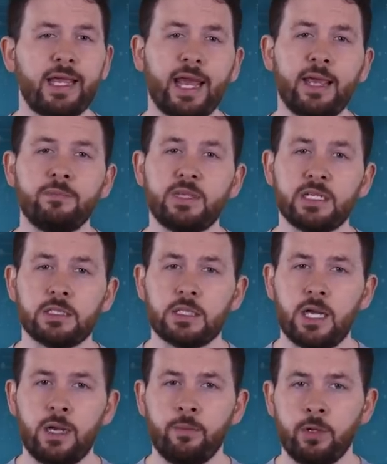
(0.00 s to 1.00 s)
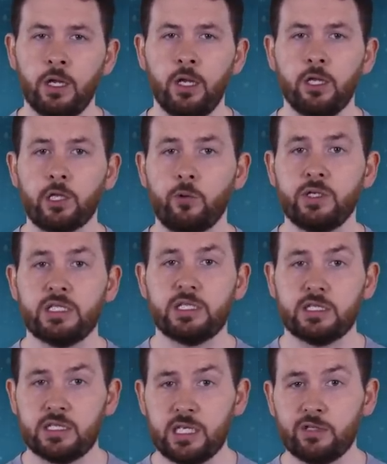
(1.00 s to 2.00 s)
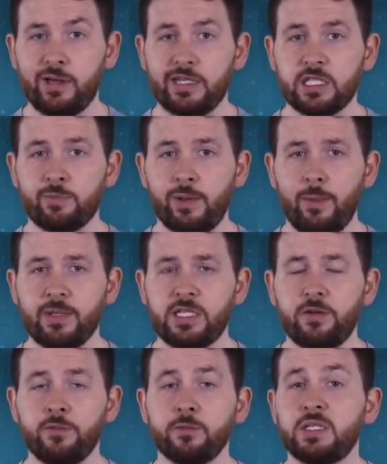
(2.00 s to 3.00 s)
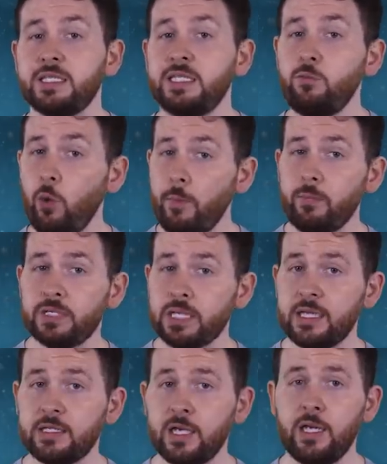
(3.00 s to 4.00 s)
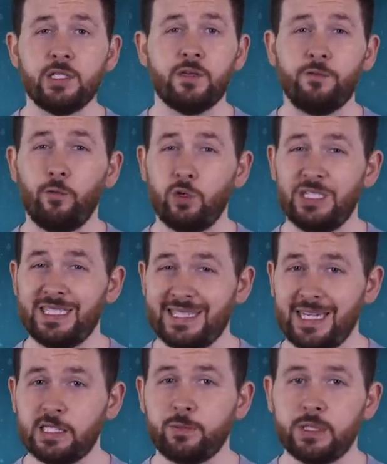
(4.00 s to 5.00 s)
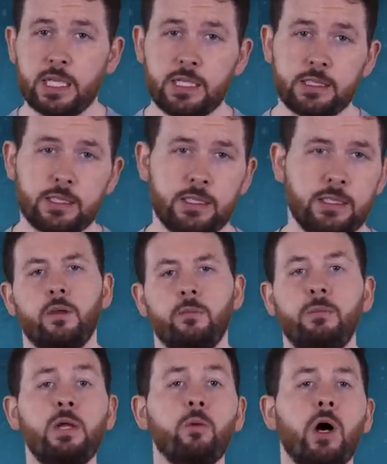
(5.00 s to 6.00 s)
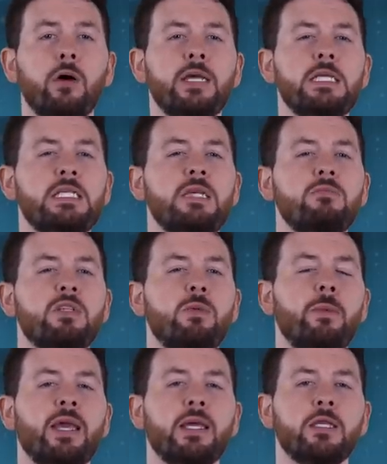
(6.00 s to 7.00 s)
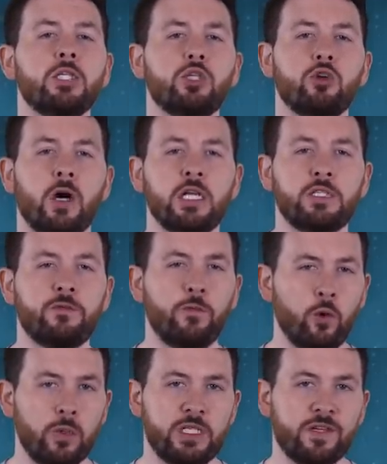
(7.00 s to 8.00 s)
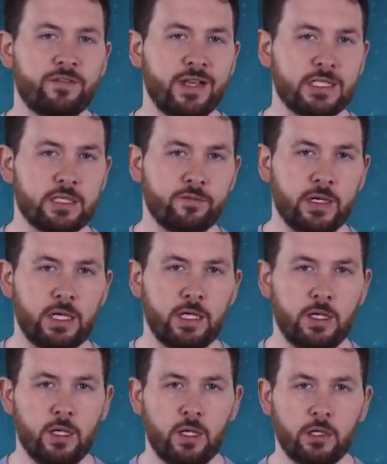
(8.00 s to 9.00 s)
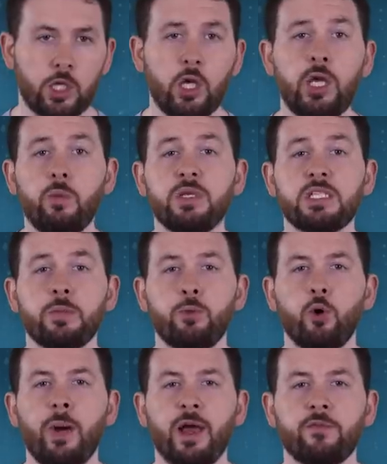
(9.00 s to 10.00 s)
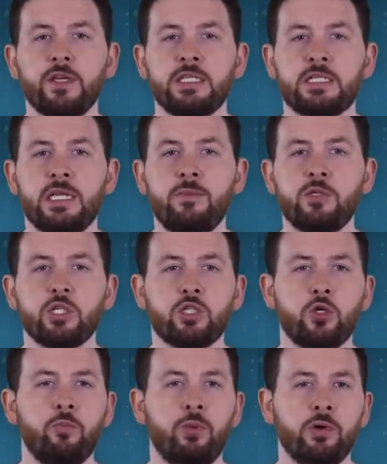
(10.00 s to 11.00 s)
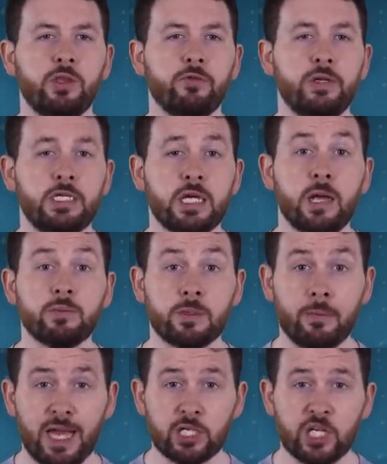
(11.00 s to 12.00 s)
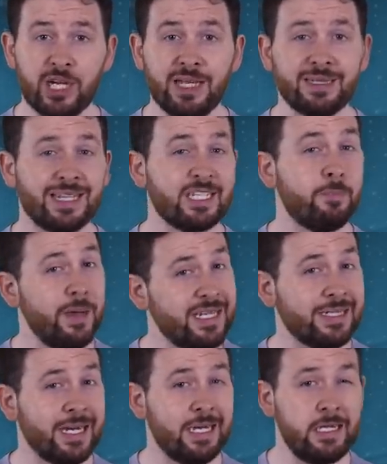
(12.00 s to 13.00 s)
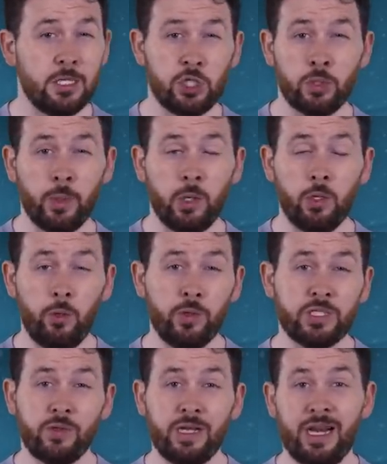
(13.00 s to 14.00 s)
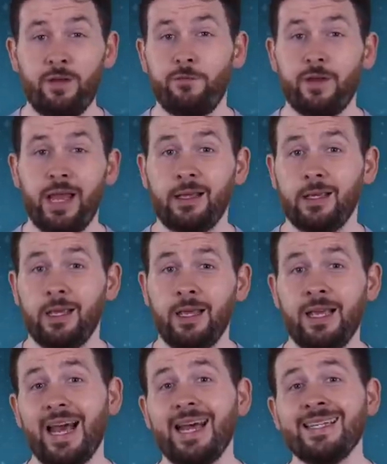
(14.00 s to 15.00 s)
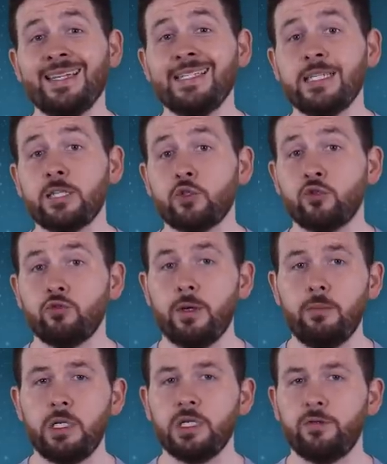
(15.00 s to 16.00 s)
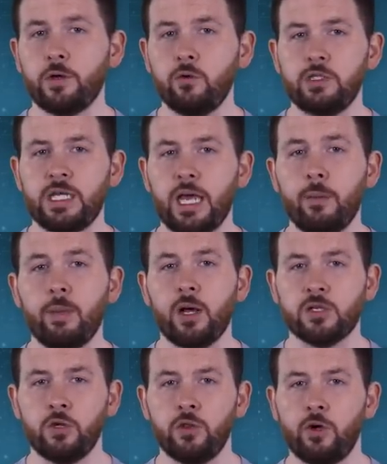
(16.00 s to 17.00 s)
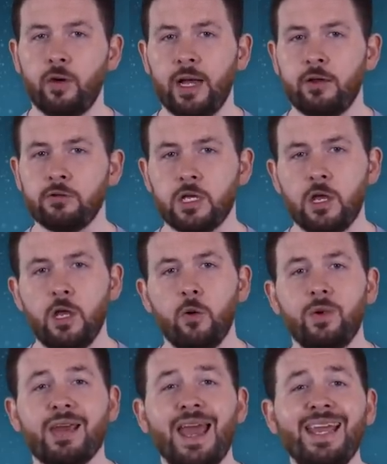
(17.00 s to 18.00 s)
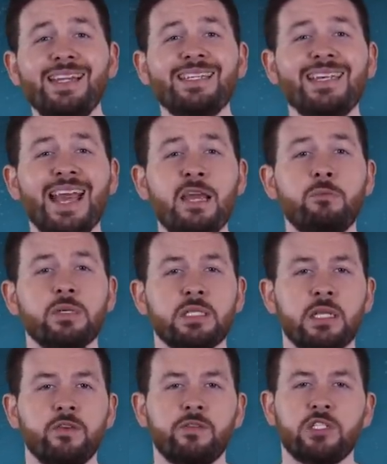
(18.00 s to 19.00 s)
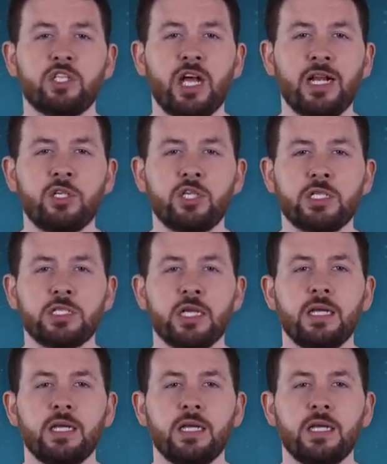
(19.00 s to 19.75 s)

a game this term, though his success rate has plummeted from 61% to 46%. Meanwhile, he seems to be making strides forward defensively. Though he wins the ball back for his team just 2.3 times a match, that's a better tally than Jamal Lewis on the left flank, and he's extremely difficult to get past on the ground, with 88% of his challenges